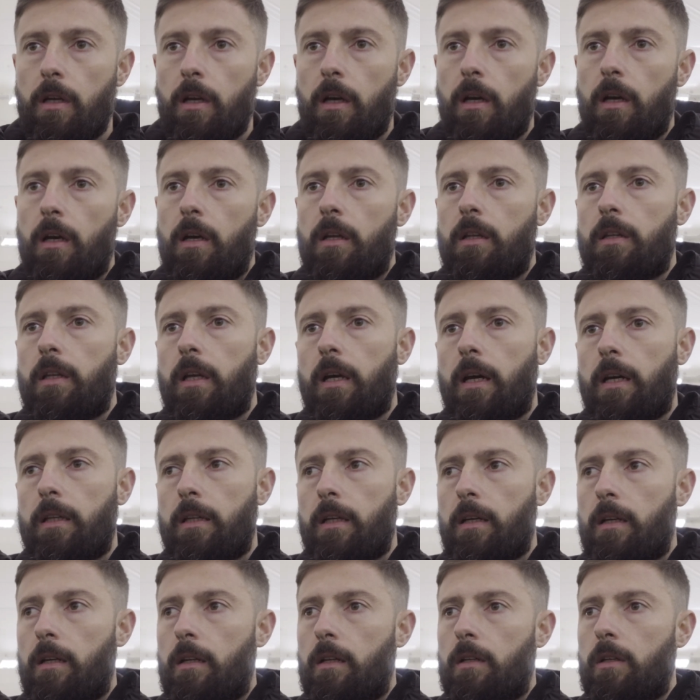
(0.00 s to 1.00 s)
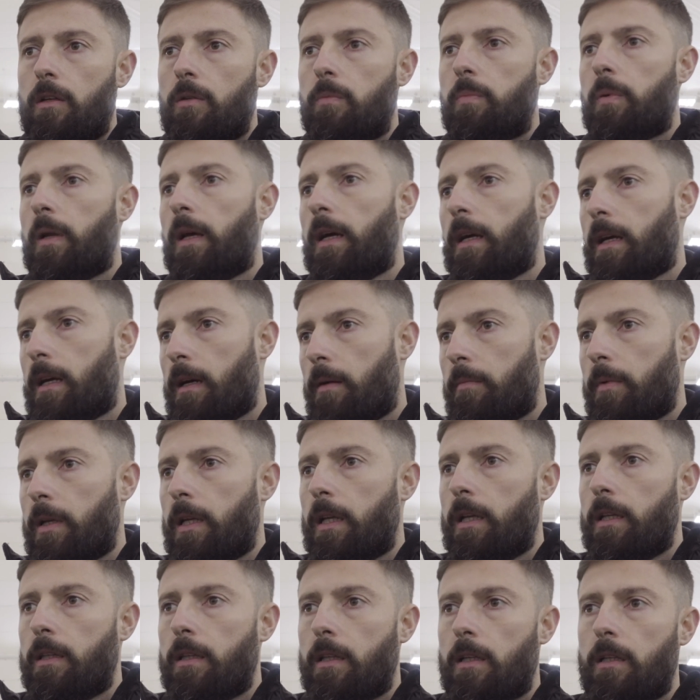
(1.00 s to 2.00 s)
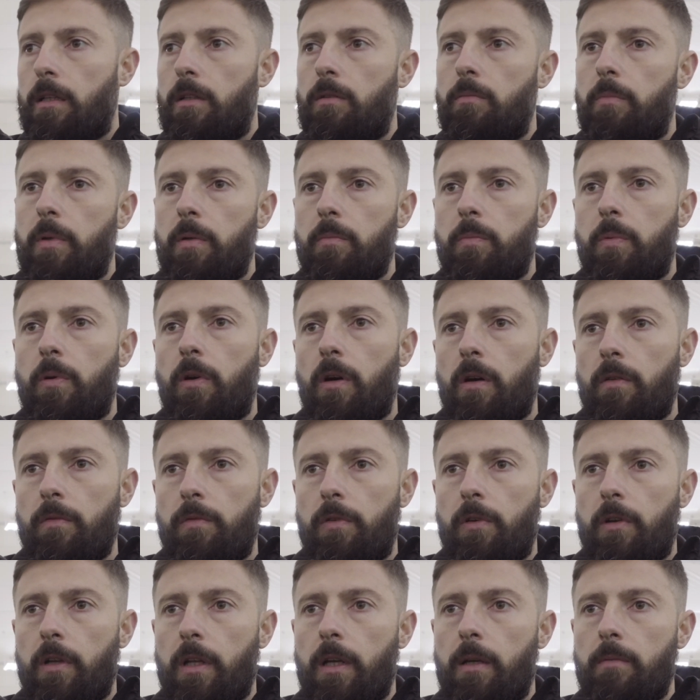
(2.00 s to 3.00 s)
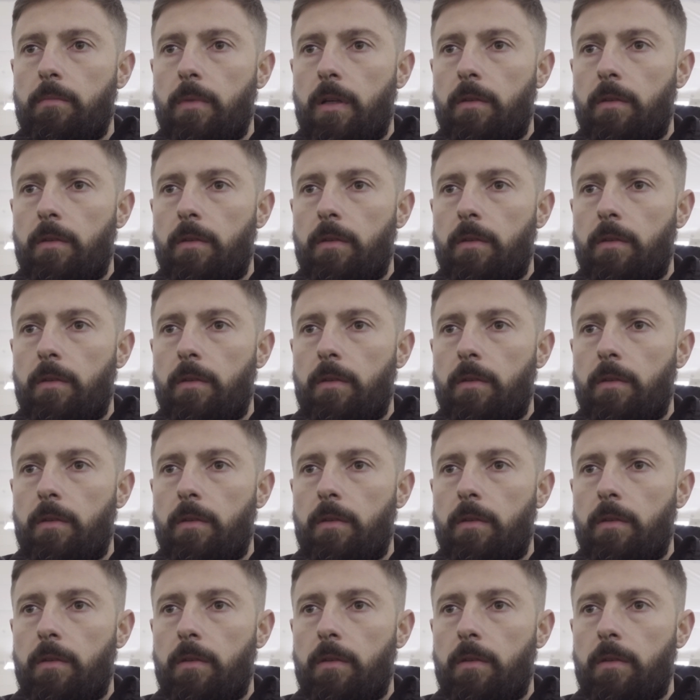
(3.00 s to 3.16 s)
They had a new player coming in. They've been important for them.